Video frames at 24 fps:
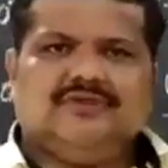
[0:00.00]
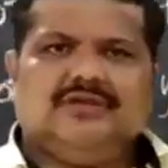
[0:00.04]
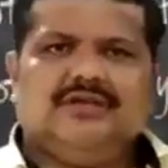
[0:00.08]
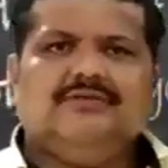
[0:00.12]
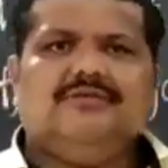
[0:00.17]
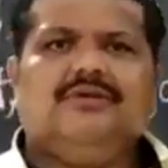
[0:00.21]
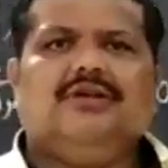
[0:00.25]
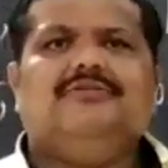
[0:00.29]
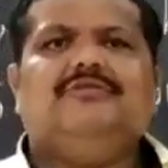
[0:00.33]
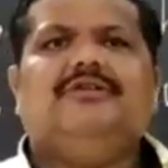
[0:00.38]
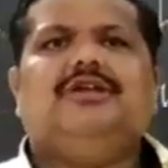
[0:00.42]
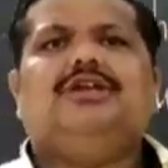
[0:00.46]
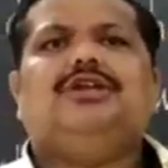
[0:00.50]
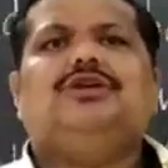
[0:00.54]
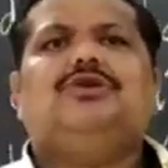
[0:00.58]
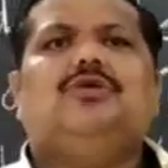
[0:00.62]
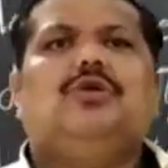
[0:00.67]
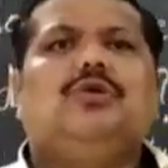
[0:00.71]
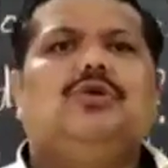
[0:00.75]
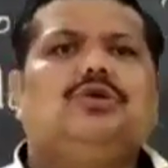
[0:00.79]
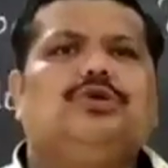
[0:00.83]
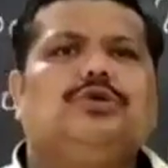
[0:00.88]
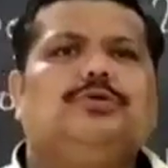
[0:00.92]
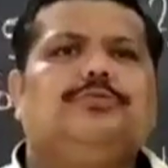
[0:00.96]
Even when you
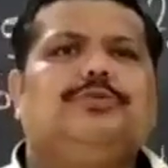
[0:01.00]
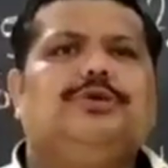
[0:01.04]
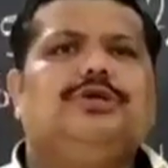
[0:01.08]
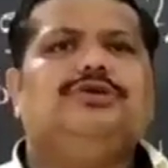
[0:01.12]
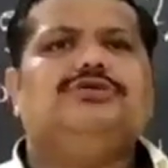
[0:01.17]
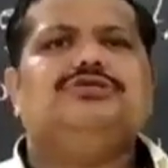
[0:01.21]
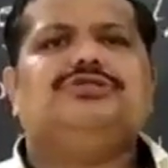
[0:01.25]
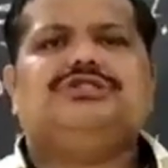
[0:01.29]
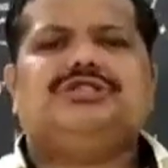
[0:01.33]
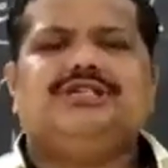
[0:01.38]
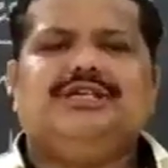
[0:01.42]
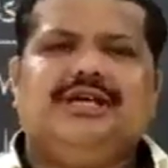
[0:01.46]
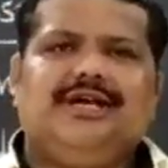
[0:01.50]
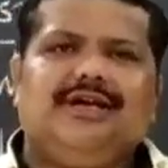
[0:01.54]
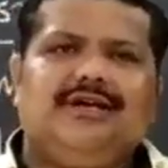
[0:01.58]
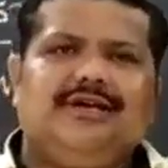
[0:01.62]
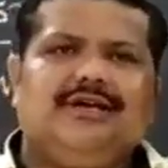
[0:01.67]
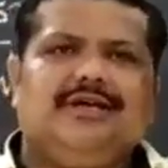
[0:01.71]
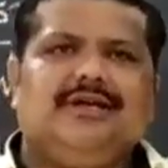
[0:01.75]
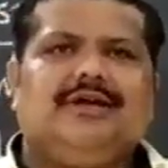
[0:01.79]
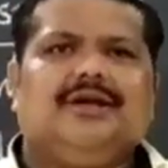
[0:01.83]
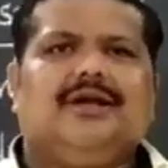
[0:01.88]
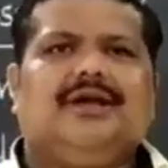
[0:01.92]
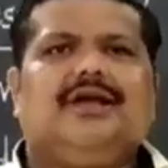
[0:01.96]
go to PUC and
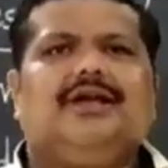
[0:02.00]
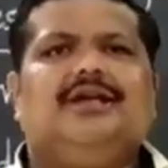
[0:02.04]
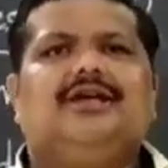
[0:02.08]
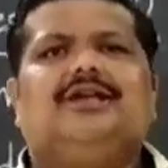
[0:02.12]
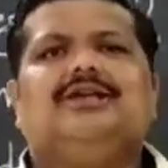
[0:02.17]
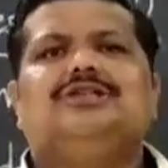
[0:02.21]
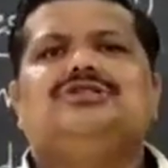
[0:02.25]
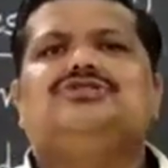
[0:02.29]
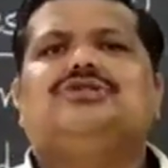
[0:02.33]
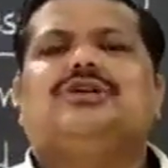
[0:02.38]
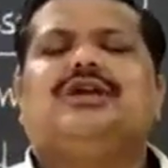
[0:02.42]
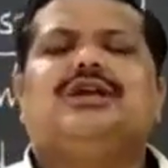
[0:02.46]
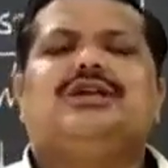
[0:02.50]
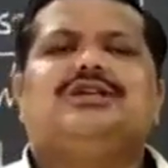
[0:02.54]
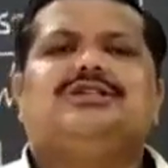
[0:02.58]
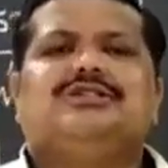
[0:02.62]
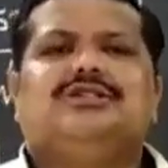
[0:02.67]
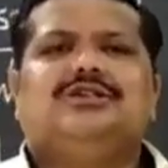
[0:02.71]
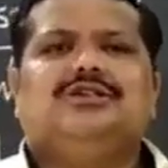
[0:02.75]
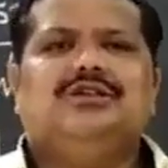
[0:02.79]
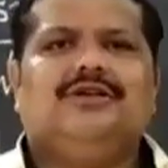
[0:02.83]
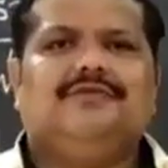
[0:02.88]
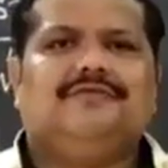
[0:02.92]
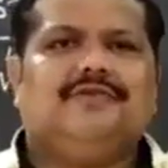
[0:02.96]
higher
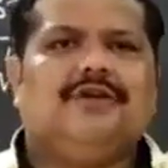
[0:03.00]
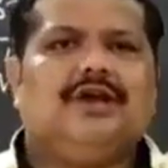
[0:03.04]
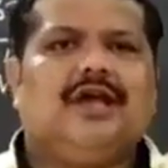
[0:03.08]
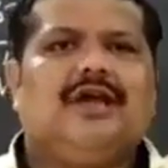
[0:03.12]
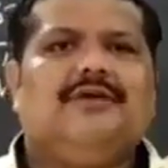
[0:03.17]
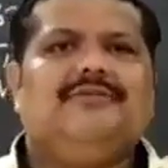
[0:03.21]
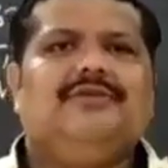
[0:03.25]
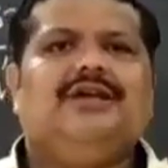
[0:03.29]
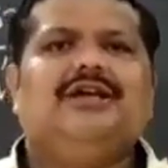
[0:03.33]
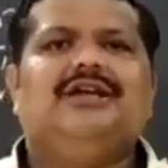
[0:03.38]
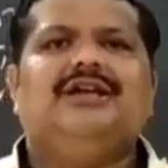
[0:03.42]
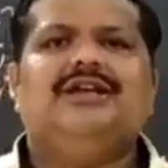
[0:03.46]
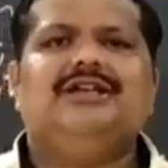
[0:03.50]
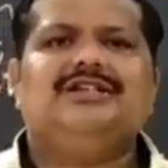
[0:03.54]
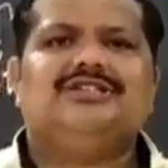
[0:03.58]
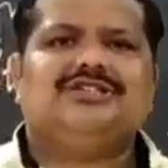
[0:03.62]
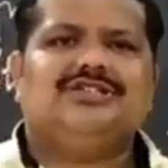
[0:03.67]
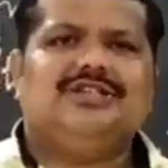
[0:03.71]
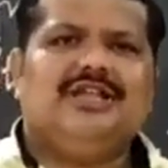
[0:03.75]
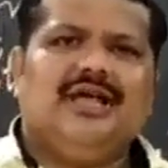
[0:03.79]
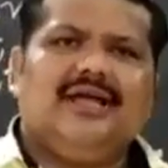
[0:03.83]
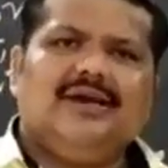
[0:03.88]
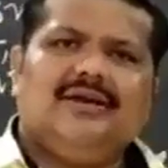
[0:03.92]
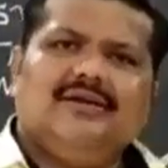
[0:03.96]
education, if you have English
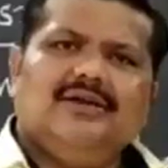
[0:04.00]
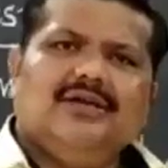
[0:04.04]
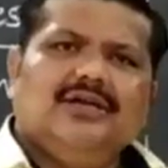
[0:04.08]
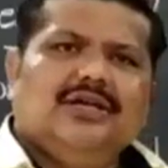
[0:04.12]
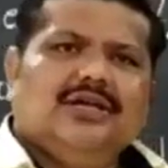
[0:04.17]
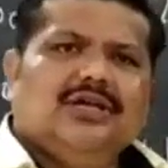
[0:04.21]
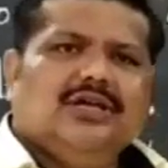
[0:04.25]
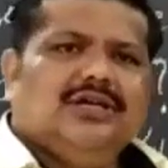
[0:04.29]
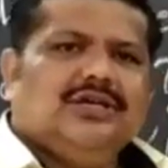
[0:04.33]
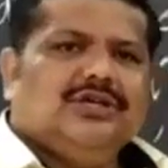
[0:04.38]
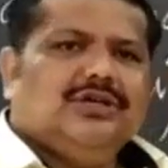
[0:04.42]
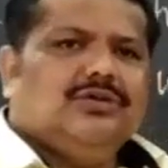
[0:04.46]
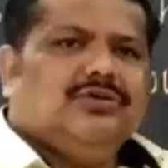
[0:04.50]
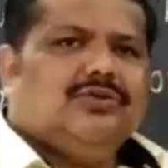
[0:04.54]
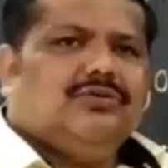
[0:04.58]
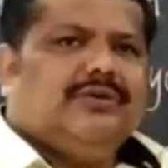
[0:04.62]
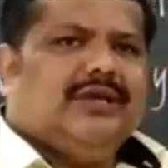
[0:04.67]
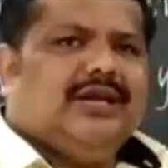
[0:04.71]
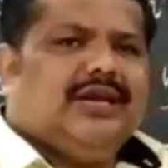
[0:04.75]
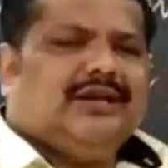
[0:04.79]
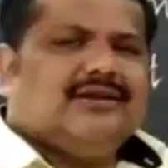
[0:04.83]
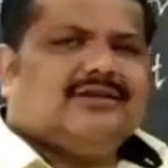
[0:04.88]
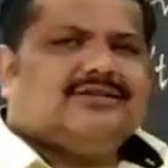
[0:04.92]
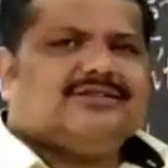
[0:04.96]
there, you
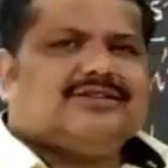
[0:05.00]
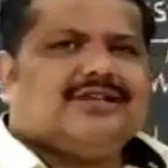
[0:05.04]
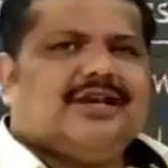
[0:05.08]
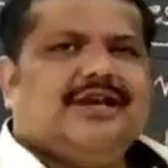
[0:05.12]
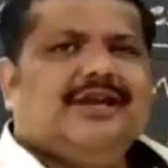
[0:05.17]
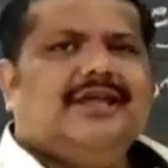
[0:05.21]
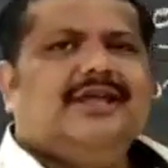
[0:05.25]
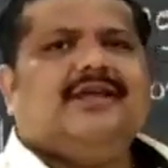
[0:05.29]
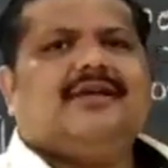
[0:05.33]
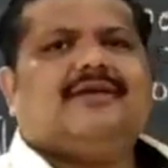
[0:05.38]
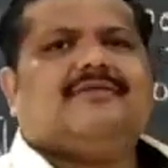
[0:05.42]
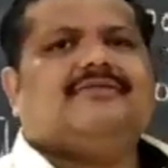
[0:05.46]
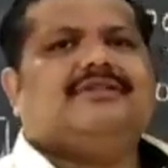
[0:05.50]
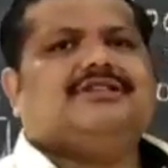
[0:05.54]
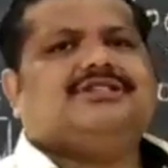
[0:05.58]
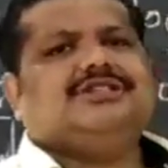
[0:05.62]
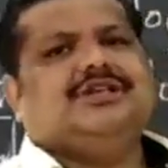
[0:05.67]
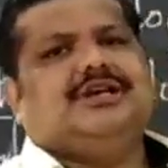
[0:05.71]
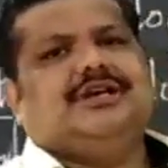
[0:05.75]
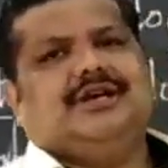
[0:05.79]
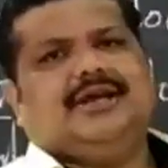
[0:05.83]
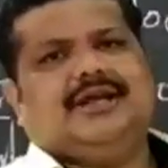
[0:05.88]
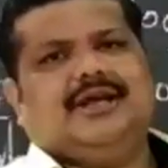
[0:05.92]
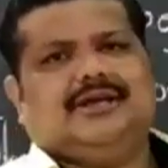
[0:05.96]
will study
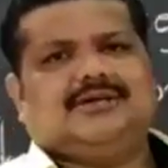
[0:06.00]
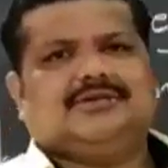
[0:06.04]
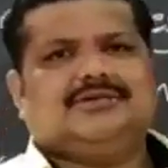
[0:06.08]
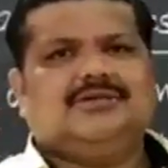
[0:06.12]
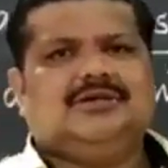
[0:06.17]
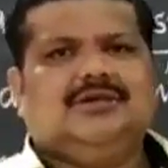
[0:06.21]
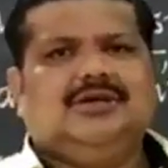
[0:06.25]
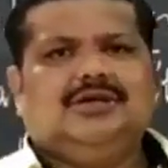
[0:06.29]
question tag.